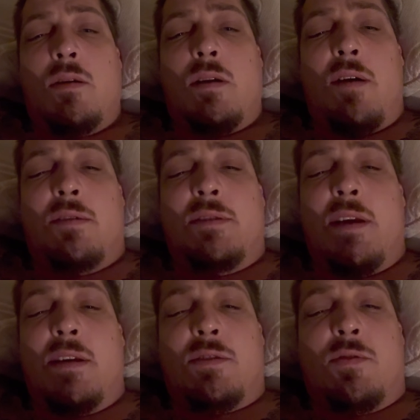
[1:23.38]

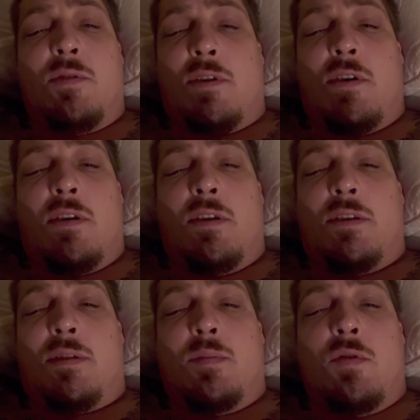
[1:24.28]
everything's going good and
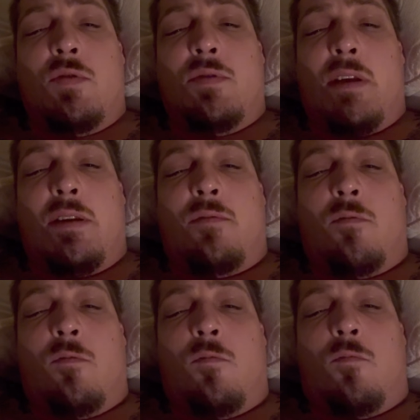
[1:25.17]
smooth, and
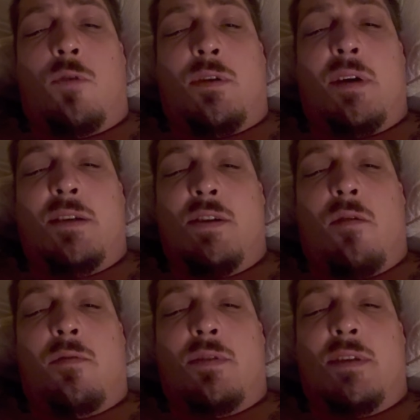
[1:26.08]
we're touching
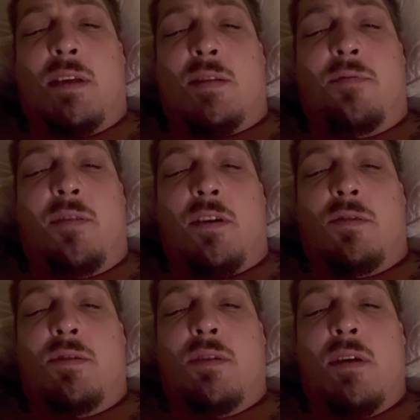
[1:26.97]
over 6
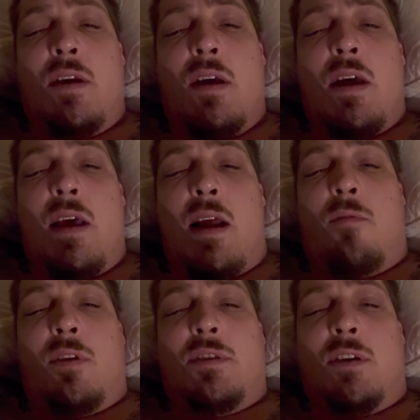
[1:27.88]
figures, and I
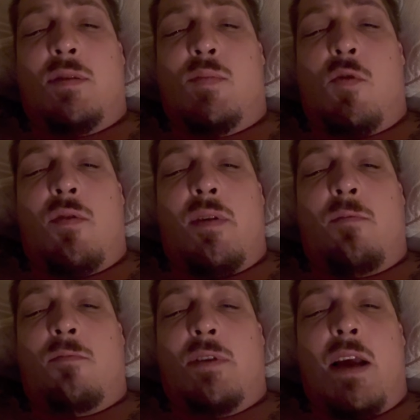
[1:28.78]
want to touch more
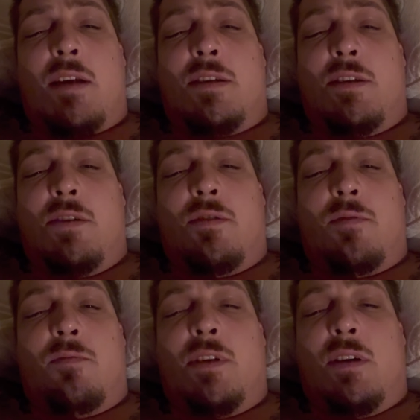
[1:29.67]
than next year
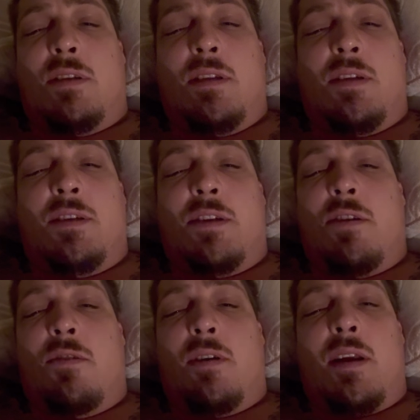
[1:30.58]
than we touched this
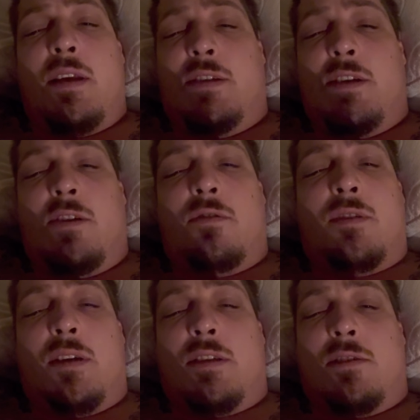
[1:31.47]
year, and each year
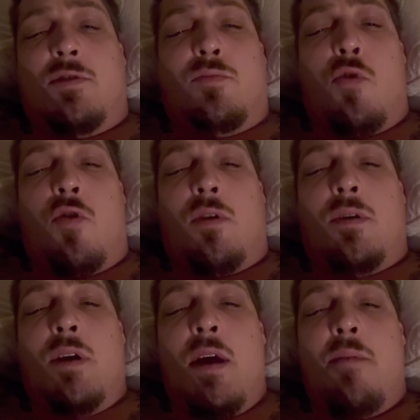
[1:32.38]
touch a little
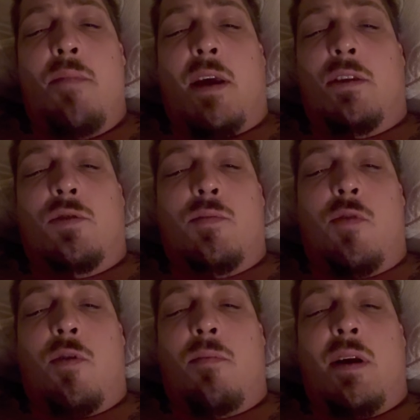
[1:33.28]
more, make a little
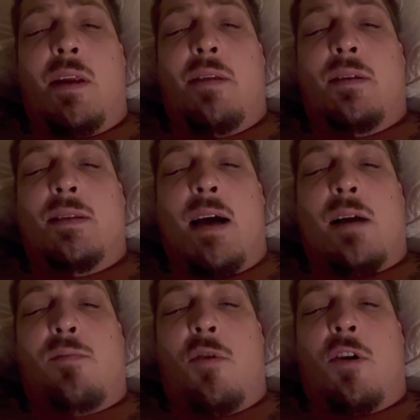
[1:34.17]
more money in the
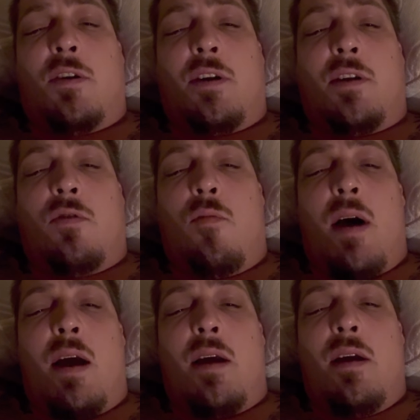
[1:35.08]
stock market, and grow
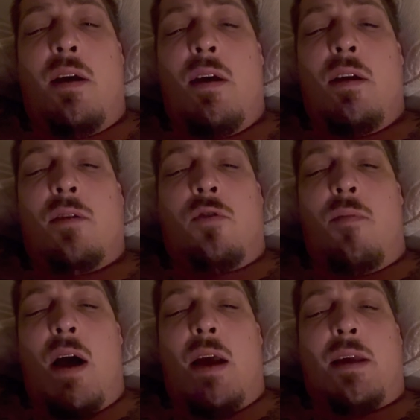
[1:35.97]
my
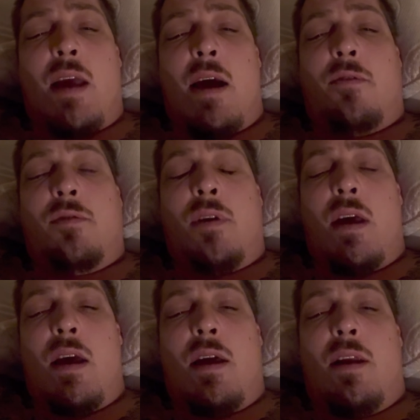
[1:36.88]
account,
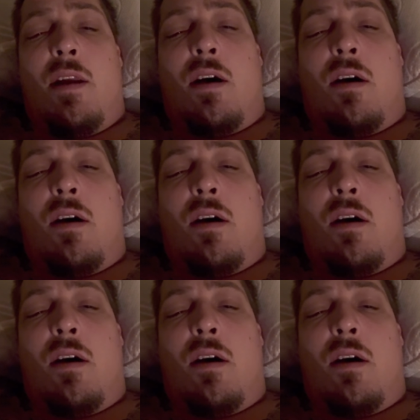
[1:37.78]
and